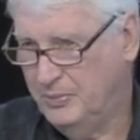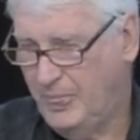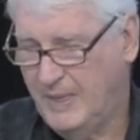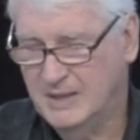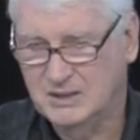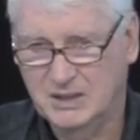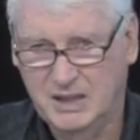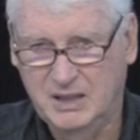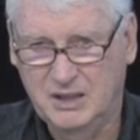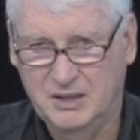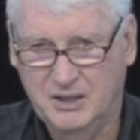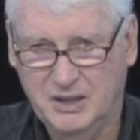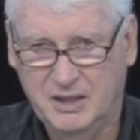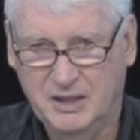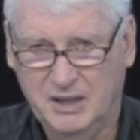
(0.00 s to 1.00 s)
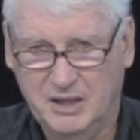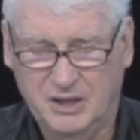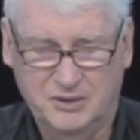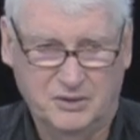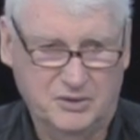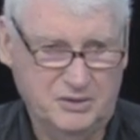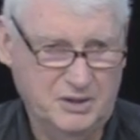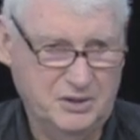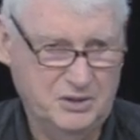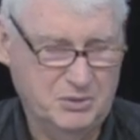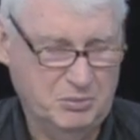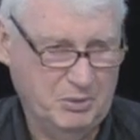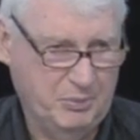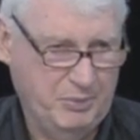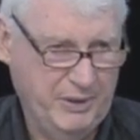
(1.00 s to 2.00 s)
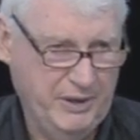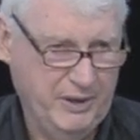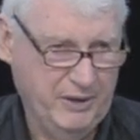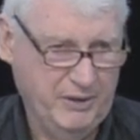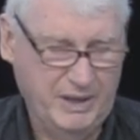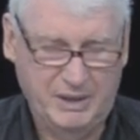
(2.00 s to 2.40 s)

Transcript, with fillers: is anything other than to prepare